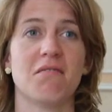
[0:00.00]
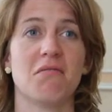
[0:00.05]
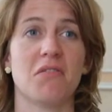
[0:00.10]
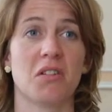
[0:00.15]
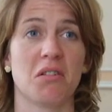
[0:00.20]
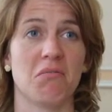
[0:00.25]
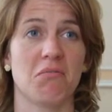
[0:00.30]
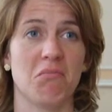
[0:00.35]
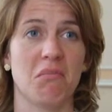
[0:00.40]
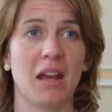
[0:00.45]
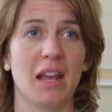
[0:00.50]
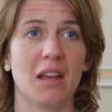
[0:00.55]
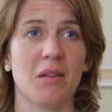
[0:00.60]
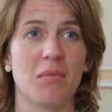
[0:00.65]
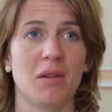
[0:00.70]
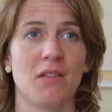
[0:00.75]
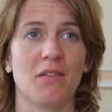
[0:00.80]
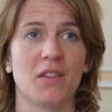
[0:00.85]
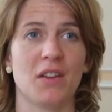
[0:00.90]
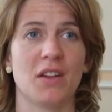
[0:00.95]
that make
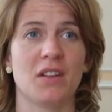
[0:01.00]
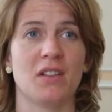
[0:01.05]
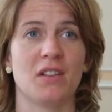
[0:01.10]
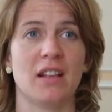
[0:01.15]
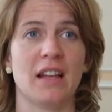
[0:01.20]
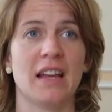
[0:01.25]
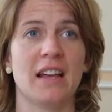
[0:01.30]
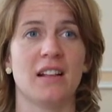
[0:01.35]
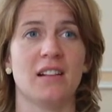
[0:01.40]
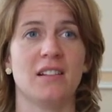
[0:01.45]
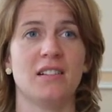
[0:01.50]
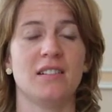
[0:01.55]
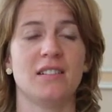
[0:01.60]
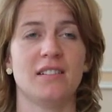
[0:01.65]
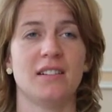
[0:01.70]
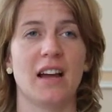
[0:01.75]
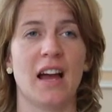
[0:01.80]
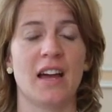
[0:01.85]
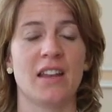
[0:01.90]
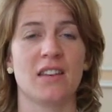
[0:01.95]
me feel ill
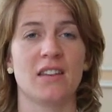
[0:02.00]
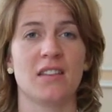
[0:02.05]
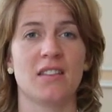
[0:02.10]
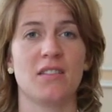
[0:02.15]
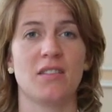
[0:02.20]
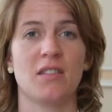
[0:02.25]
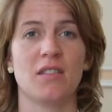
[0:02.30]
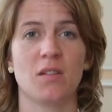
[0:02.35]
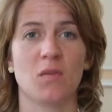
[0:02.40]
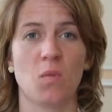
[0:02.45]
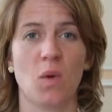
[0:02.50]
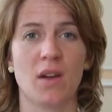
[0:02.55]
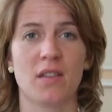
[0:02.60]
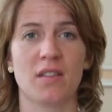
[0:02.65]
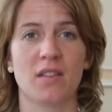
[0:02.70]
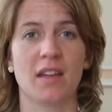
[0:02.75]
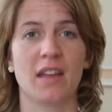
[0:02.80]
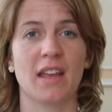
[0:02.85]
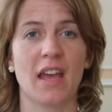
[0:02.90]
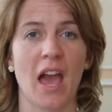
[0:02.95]
and the way
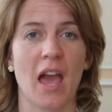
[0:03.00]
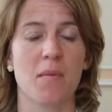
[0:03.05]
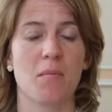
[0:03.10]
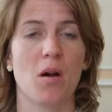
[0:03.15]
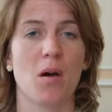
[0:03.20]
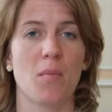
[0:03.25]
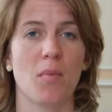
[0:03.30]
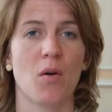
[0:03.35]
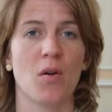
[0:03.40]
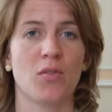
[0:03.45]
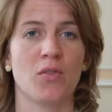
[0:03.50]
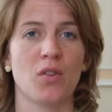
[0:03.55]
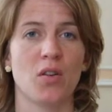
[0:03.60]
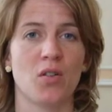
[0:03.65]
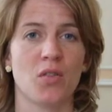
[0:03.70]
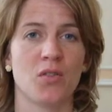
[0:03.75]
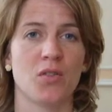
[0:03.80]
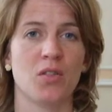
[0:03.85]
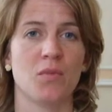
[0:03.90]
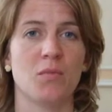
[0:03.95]
that they came up on
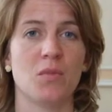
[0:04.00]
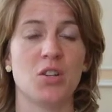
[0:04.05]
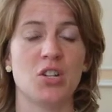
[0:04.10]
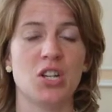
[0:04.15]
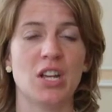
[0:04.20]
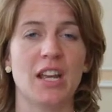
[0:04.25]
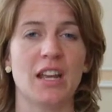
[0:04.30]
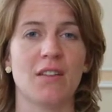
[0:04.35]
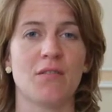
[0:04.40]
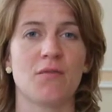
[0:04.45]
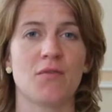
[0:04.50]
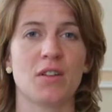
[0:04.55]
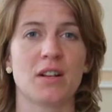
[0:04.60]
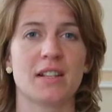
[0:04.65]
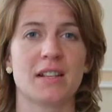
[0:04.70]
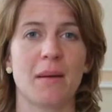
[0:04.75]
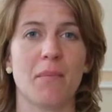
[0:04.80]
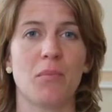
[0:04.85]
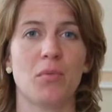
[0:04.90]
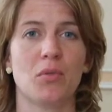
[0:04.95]
the machine. For
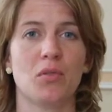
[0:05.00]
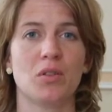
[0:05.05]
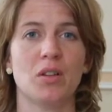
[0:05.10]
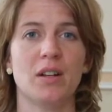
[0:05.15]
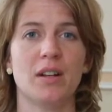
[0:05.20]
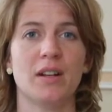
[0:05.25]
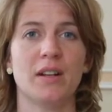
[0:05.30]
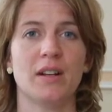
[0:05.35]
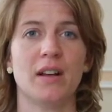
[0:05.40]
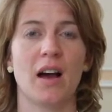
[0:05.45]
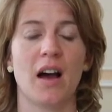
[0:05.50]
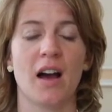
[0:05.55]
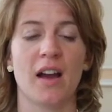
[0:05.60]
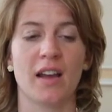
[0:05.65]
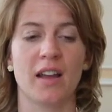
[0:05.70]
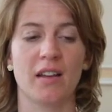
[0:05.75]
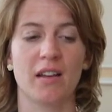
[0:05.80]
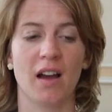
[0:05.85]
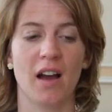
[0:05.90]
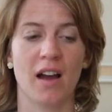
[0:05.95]
example,
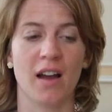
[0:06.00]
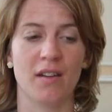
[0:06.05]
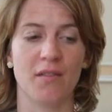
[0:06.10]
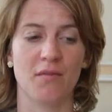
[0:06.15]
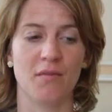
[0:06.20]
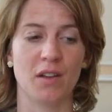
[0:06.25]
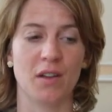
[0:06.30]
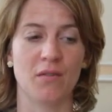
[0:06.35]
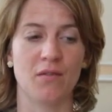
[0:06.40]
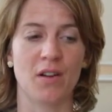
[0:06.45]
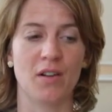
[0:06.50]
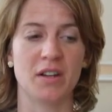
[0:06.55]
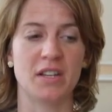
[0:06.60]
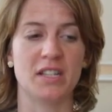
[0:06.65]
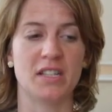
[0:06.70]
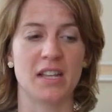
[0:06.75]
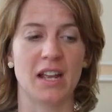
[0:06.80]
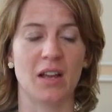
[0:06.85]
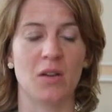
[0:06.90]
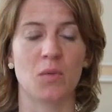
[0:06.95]
I feel very
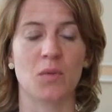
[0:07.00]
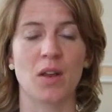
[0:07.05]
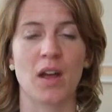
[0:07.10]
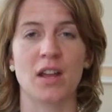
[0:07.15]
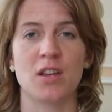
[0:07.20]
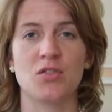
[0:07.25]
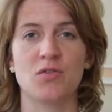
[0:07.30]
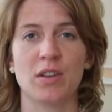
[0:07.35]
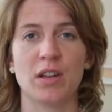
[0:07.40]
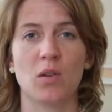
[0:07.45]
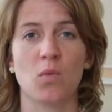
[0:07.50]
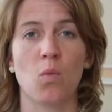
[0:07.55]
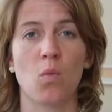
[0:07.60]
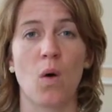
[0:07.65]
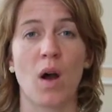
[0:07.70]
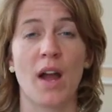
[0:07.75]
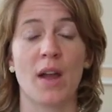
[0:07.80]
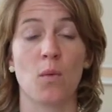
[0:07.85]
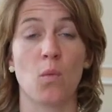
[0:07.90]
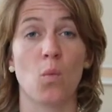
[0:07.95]
sick when I drink
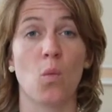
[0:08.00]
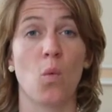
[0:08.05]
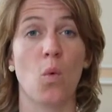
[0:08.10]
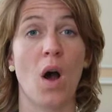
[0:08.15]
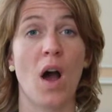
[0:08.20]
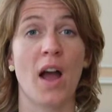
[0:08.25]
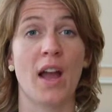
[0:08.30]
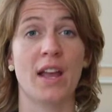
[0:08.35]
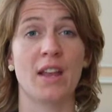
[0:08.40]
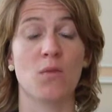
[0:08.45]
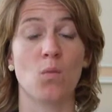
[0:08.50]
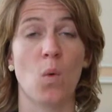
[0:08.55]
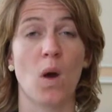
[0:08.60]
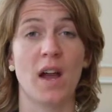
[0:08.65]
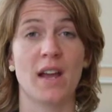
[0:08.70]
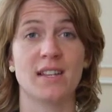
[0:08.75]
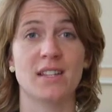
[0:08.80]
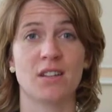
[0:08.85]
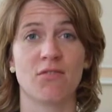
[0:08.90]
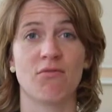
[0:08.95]
white
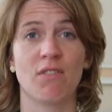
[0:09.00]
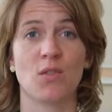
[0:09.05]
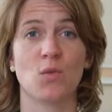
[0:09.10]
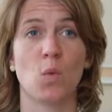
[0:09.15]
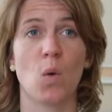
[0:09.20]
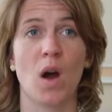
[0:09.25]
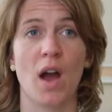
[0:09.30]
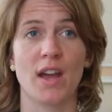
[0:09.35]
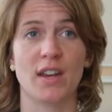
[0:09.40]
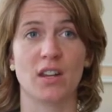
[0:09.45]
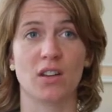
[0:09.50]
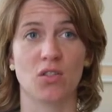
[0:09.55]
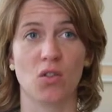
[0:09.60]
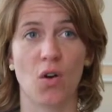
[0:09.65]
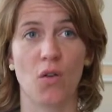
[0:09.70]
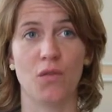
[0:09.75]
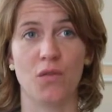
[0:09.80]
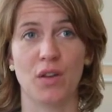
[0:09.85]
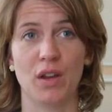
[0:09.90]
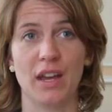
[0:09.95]
and red wine and
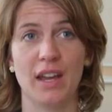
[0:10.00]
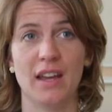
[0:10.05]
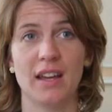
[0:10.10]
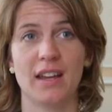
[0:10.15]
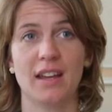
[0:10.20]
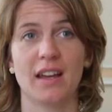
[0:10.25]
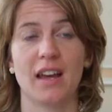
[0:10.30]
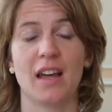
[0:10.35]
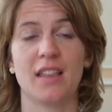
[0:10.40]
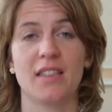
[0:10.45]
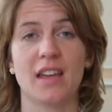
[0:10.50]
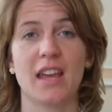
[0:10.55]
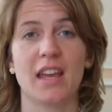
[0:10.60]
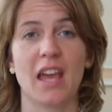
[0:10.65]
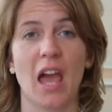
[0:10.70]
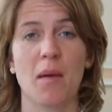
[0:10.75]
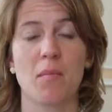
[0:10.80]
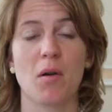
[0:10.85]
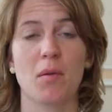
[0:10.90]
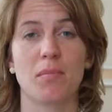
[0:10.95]
coffee, and they
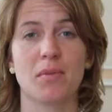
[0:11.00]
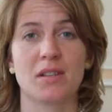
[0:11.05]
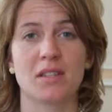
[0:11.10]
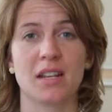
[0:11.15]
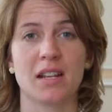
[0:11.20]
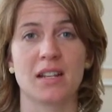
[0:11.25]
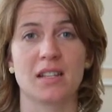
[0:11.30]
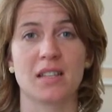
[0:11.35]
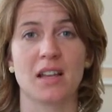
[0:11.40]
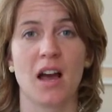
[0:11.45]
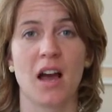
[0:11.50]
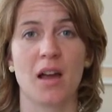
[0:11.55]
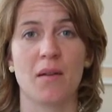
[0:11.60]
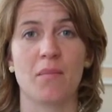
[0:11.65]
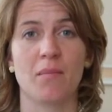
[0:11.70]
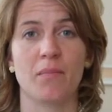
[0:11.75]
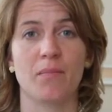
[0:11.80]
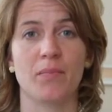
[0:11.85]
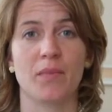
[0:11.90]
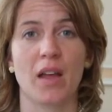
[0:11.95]
came up as things that
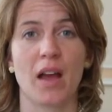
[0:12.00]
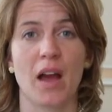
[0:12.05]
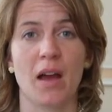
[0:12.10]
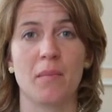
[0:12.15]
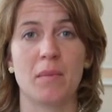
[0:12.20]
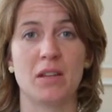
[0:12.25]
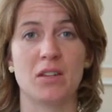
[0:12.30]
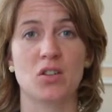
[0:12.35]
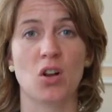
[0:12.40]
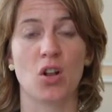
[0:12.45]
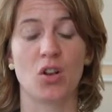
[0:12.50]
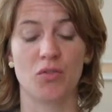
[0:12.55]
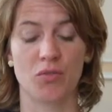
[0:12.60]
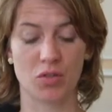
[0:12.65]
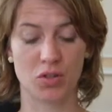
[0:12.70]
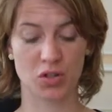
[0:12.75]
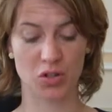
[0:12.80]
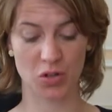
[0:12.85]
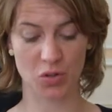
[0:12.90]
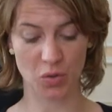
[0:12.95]
I'm
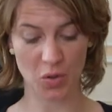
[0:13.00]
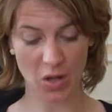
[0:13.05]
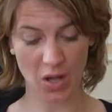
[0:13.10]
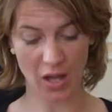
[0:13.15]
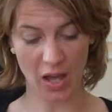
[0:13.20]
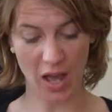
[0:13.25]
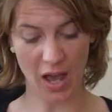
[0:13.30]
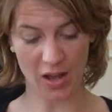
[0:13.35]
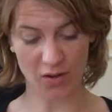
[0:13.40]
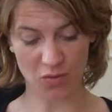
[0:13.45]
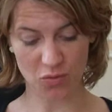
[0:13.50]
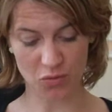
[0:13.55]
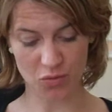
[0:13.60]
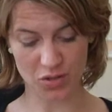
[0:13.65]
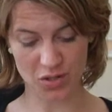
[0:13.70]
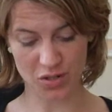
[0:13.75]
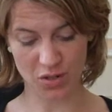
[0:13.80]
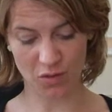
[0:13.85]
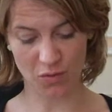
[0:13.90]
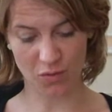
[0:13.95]
intolerant to. And
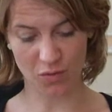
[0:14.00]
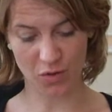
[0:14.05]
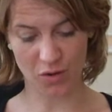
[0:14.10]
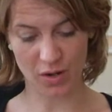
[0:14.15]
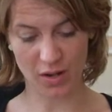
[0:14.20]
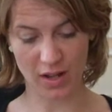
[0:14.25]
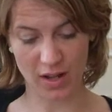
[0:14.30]
also for